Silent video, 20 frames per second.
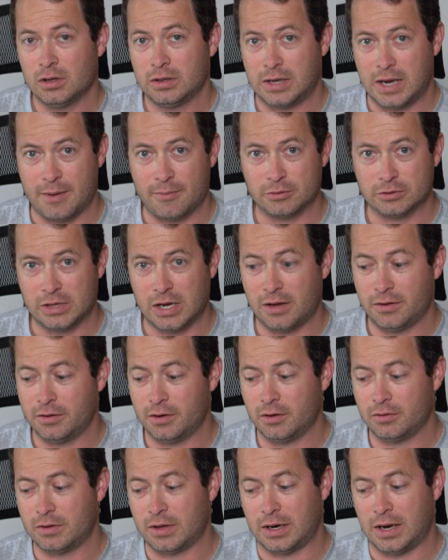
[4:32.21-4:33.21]
cameras out
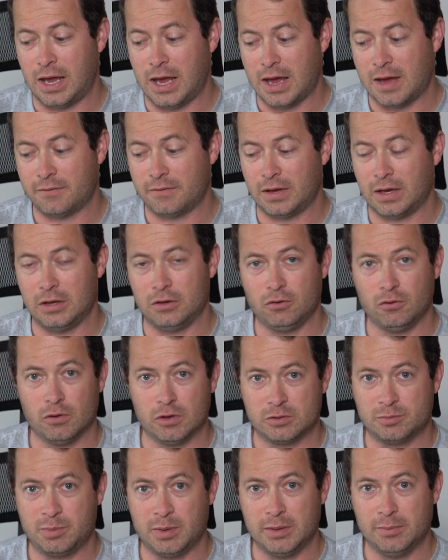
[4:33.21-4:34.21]
there that have a
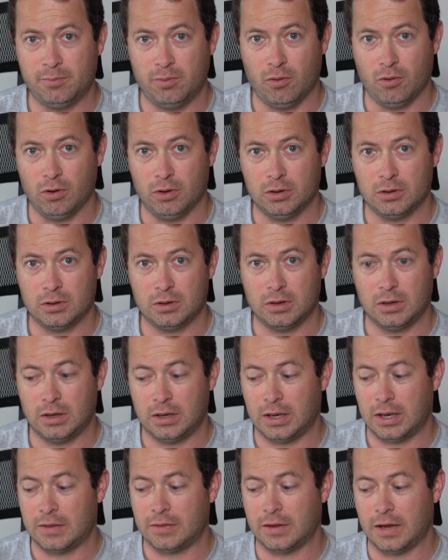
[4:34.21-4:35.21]
USB port
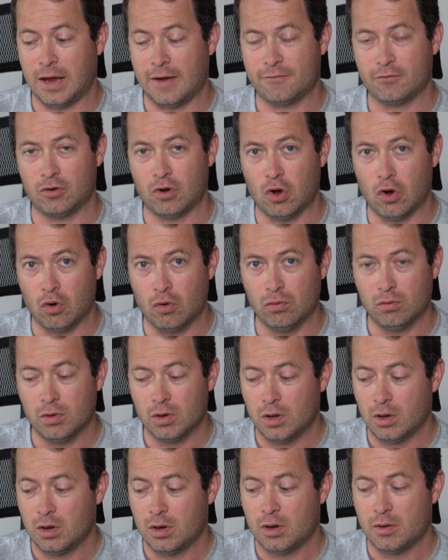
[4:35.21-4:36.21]
and they have no
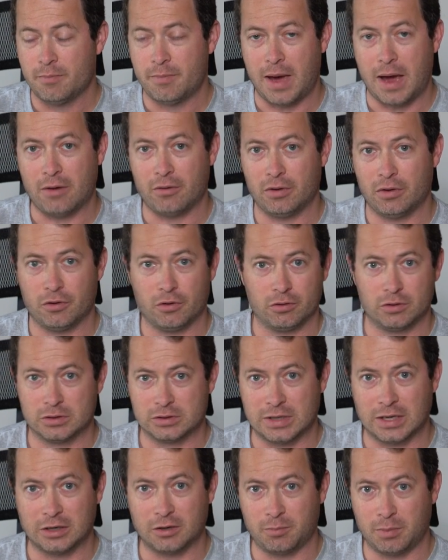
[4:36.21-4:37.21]
battery they're
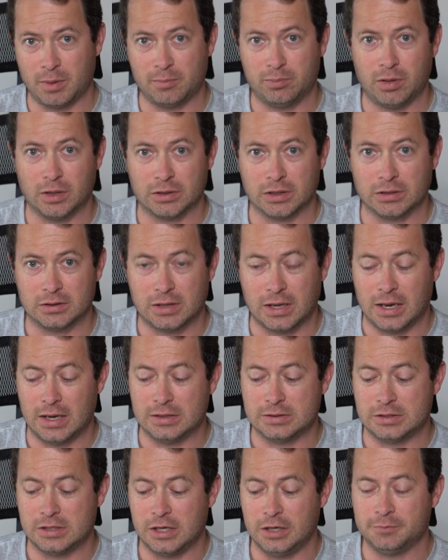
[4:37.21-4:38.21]
designed to be plugged into
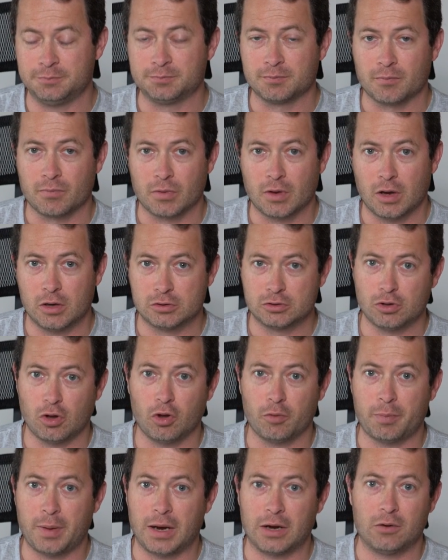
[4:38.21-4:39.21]
AC a
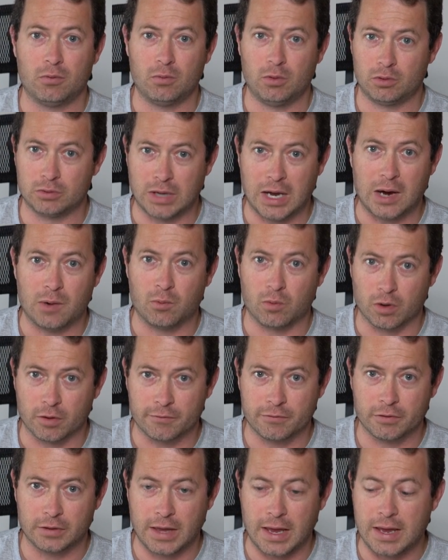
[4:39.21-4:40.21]
solar panel will not
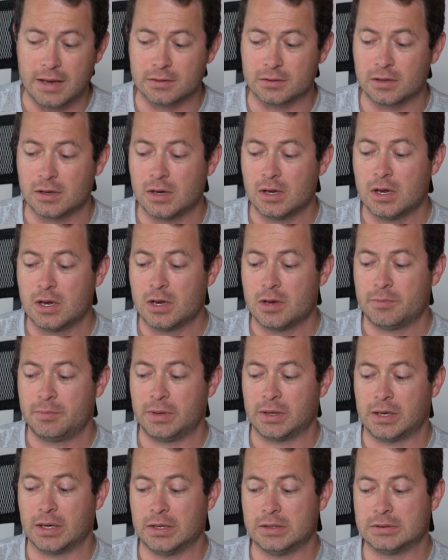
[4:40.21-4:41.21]
work for that
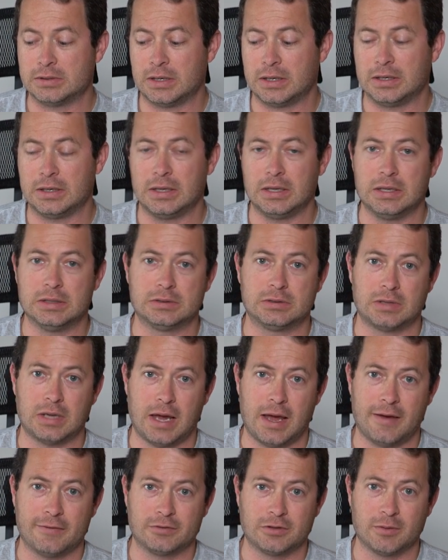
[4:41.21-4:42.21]
because it needs to
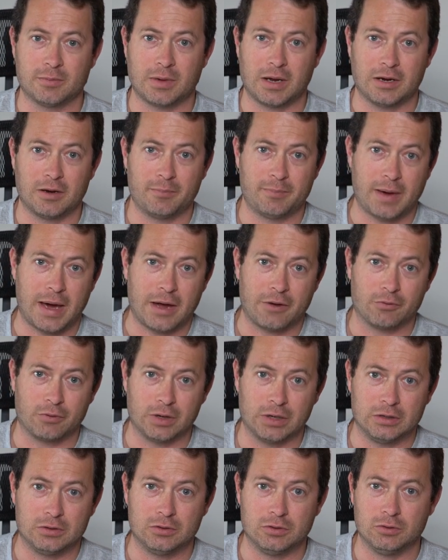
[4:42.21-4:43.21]
have some kind of
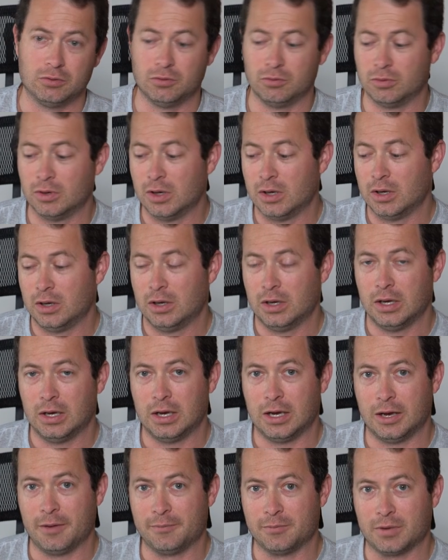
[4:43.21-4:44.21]
battery to
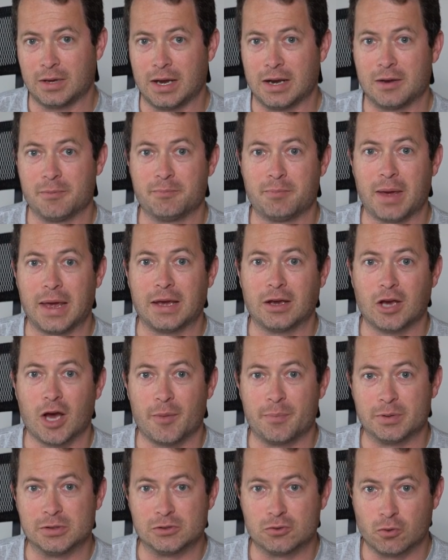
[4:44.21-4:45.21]
um, kind of bank
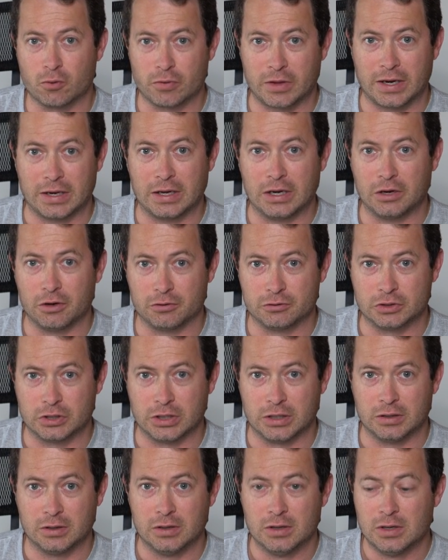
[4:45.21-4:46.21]
up and store that
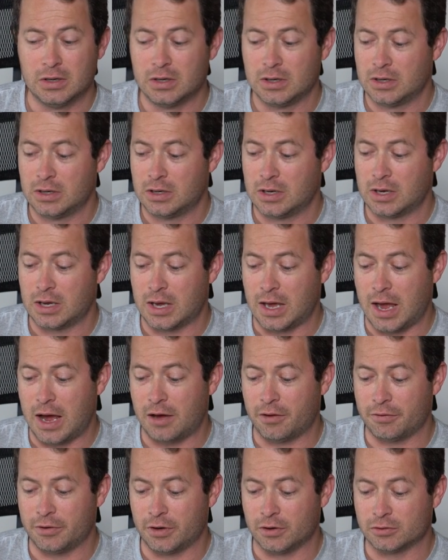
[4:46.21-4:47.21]
energy uh,
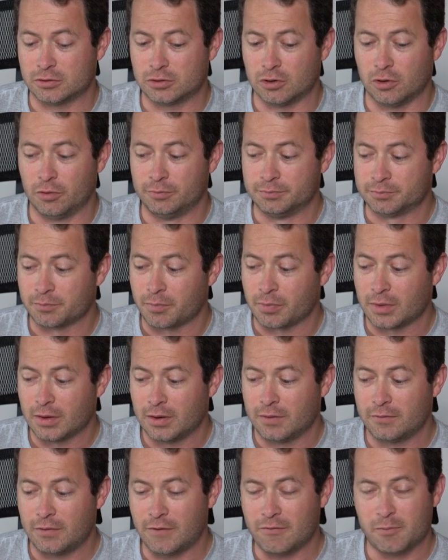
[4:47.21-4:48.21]
out there. So
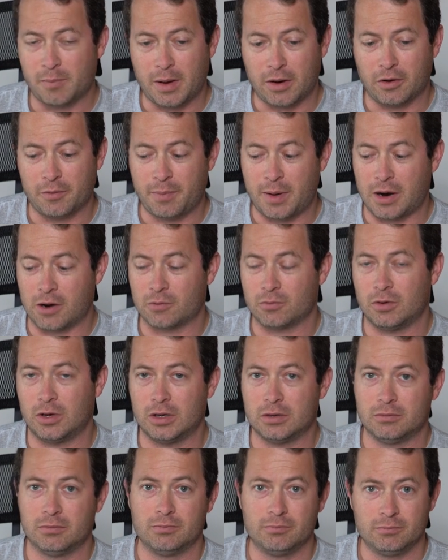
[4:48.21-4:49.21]
if you have a battery powered
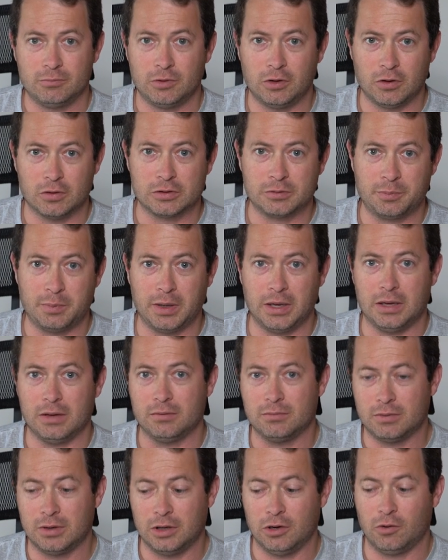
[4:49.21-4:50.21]
one,
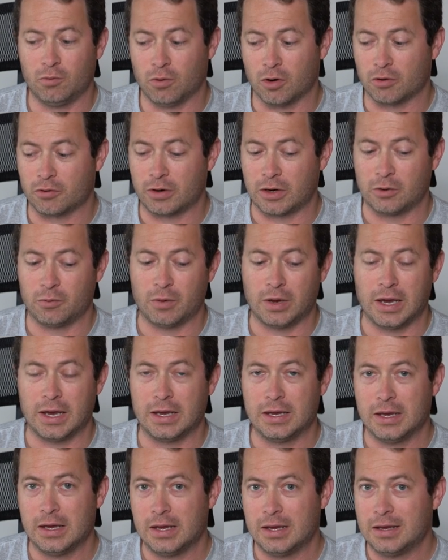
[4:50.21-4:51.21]
USB, it'll work right
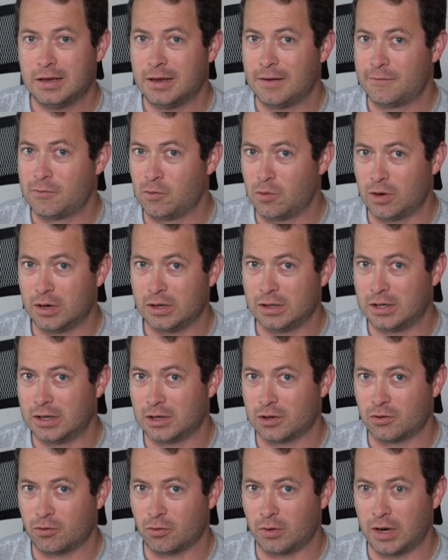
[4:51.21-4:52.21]
away. If you wanted to
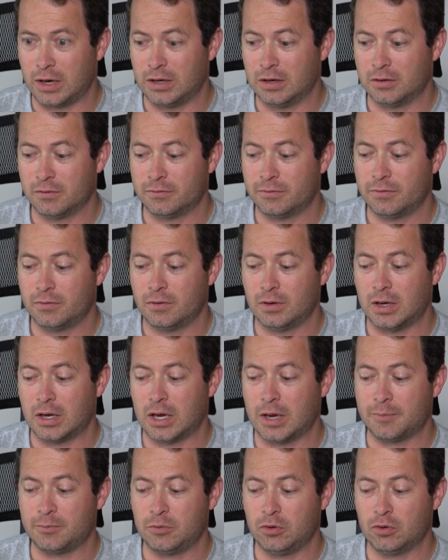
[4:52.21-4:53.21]
get creative,
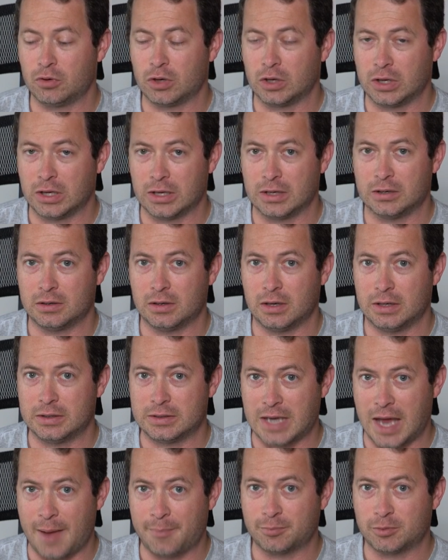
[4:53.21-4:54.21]
um, you could get
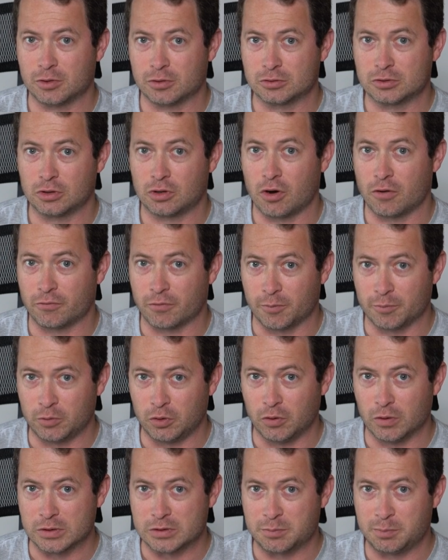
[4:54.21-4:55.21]
adapters to go from
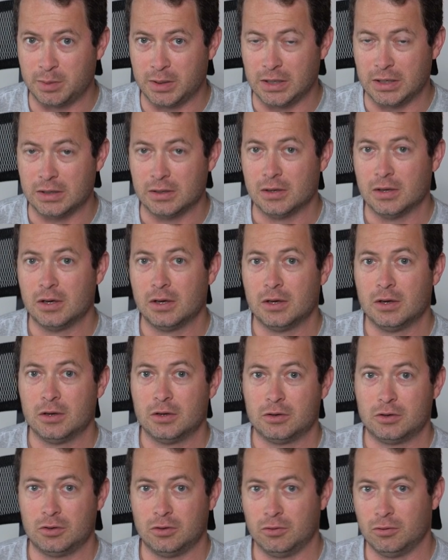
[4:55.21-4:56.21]
USB
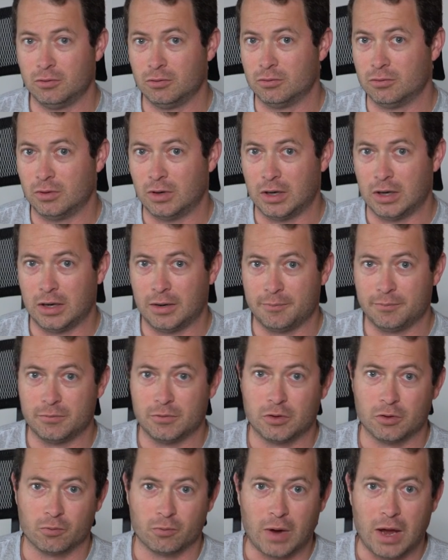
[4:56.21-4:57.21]
to
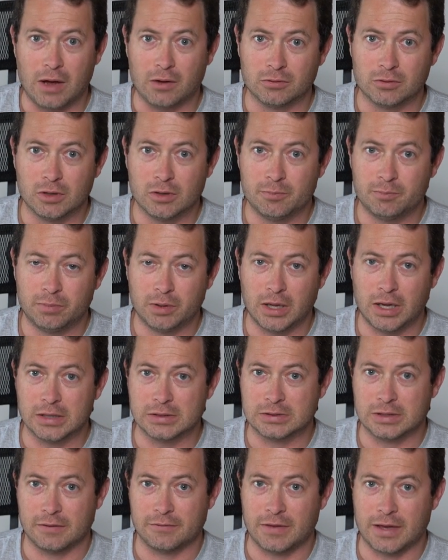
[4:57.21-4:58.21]
um, the round
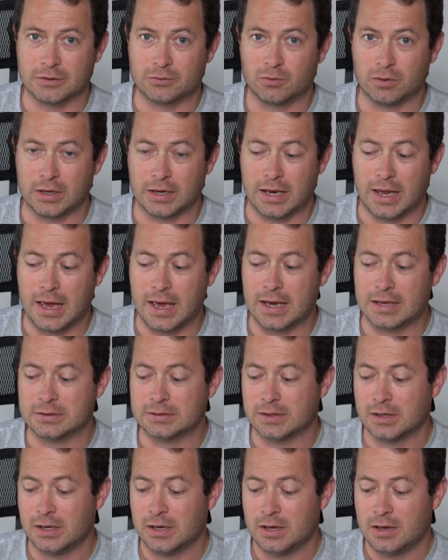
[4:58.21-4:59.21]
plugs if that's what it has.